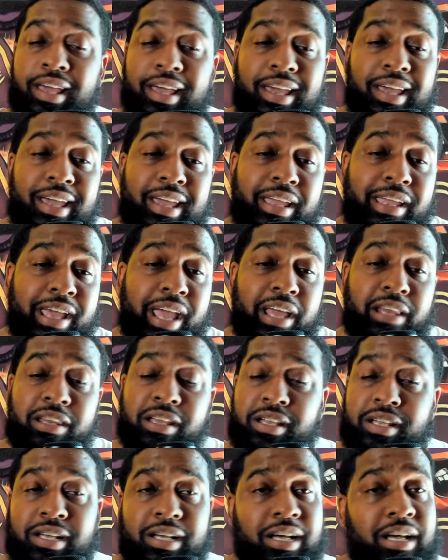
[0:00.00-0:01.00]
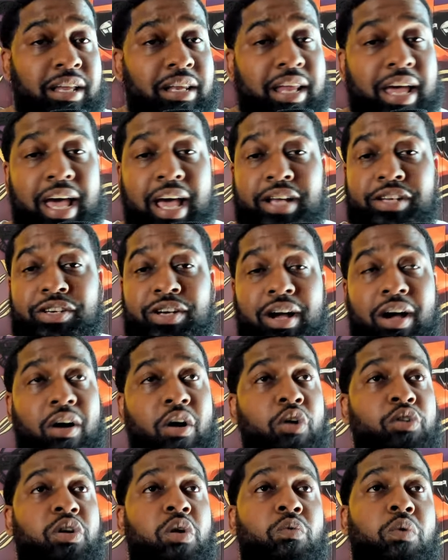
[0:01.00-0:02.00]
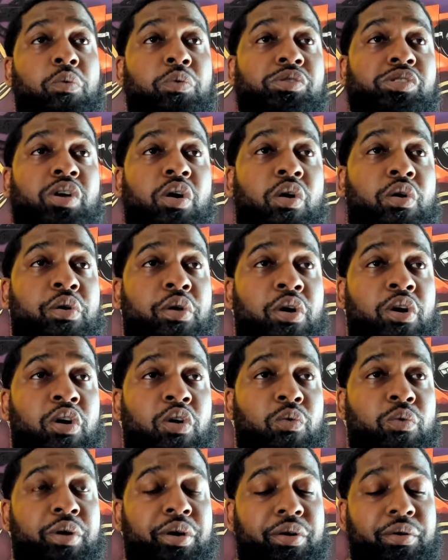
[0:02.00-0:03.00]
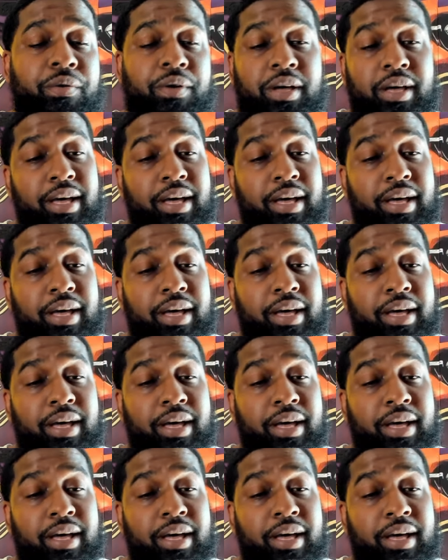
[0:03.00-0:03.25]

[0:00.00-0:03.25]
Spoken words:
And he ain't look good last year. I don't know what was going on with him.